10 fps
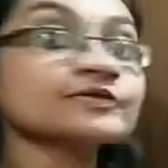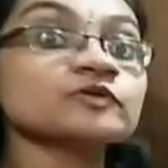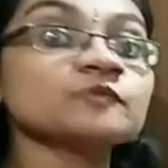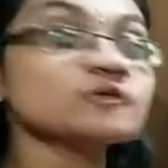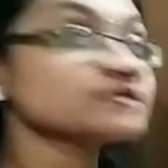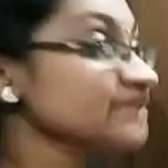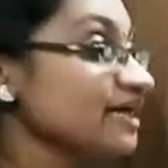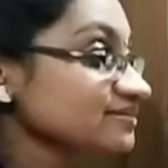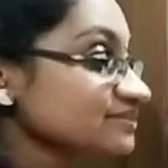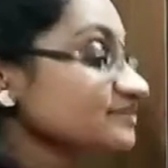group of
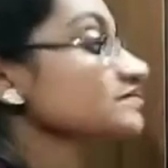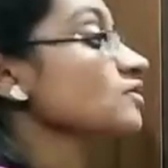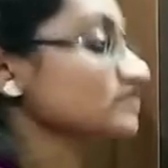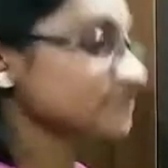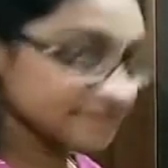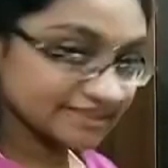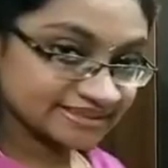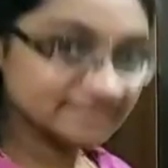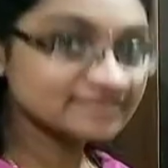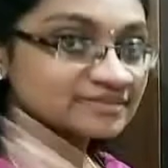stars these
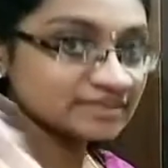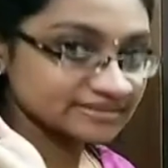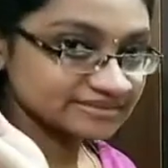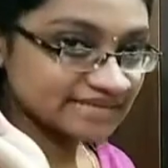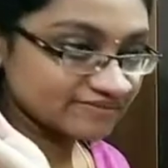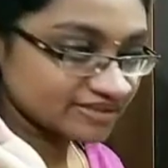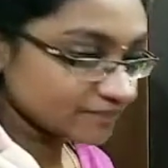constellations. It is having a